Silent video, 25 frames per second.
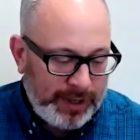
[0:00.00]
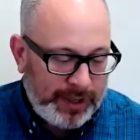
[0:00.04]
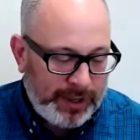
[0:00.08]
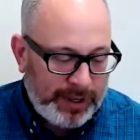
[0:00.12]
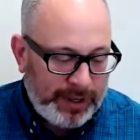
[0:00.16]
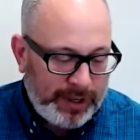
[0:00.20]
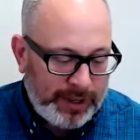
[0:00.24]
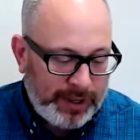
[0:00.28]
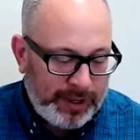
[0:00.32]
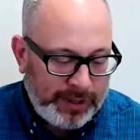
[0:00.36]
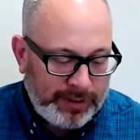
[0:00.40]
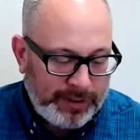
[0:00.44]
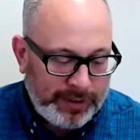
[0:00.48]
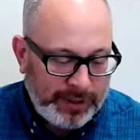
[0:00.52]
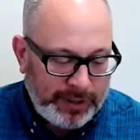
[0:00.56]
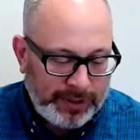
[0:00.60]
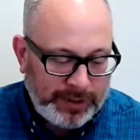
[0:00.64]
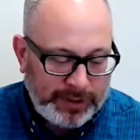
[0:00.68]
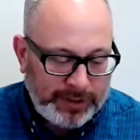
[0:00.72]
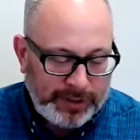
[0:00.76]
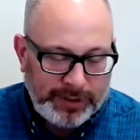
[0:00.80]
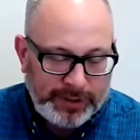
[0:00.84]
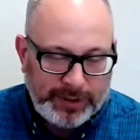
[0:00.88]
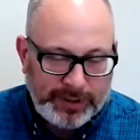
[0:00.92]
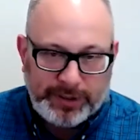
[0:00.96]
I
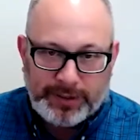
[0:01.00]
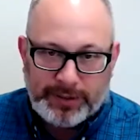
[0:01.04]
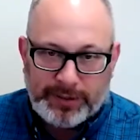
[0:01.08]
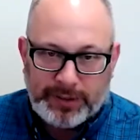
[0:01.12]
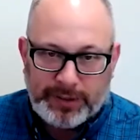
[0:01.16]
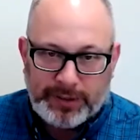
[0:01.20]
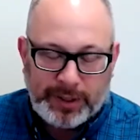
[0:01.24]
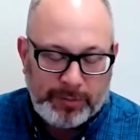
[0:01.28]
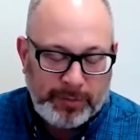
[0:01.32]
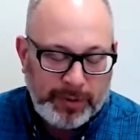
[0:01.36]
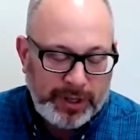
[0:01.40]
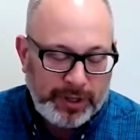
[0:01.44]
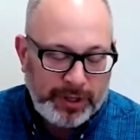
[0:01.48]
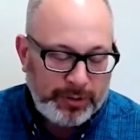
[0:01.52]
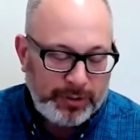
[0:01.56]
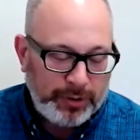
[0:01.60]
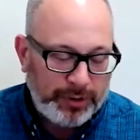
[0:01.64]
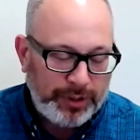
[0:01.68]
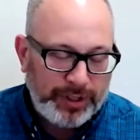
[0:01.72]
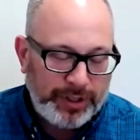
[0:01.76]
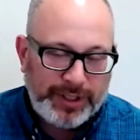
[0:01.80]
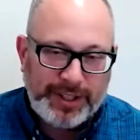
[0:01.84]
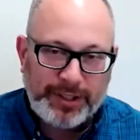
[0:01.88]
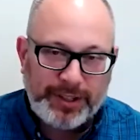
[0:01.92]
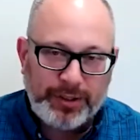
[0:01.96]
think Mike
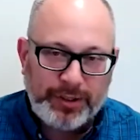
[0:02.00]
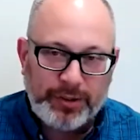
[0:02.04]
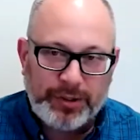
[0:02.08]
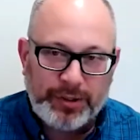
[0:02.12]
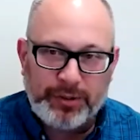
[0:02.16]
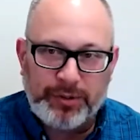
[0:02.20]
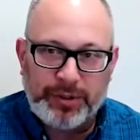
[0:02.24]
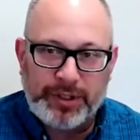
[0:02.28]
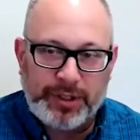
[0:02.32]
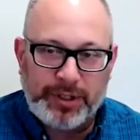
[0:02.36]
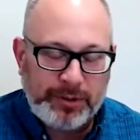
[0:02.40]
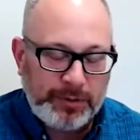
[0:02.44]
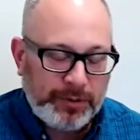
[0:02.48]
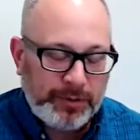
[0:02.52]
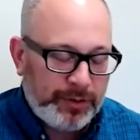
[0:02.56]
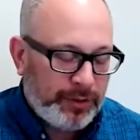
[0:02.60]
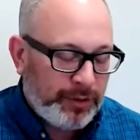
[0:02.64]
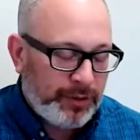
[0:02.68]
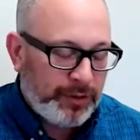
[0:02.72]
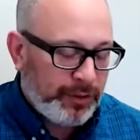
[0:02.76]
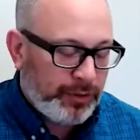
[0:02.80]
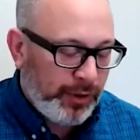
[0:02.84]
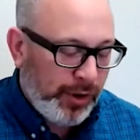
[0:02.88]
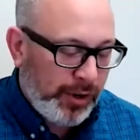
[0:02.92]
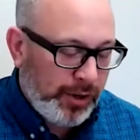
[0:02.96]
really hit on it when he
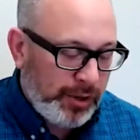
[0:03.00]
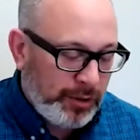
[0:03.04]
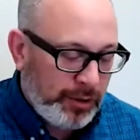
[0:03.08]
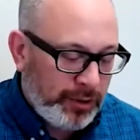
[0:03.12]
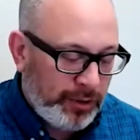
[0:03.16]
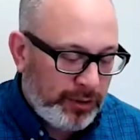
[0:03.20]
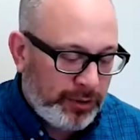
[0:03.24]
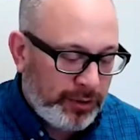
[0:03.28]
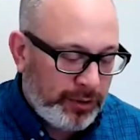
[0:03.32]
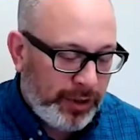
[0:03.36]
started